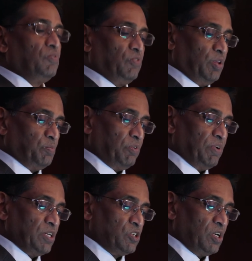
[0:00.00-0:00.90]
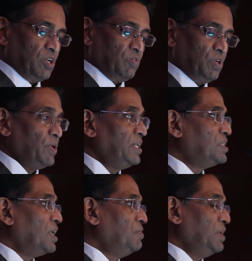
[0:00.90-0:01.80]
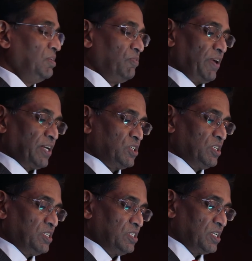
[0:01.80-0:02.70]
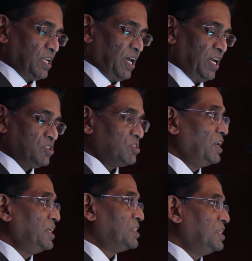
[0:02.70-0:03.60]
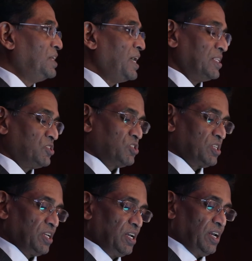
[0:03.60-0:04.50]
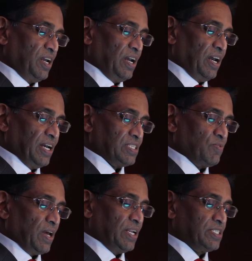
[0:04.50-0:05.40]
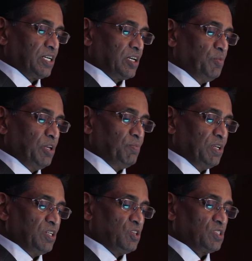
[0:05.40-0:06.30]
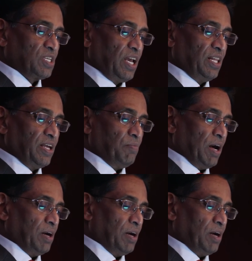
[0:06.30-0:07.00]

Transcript: for the prevention of new HIV infections and AIDS-related deaths, as well as the commitment to scale them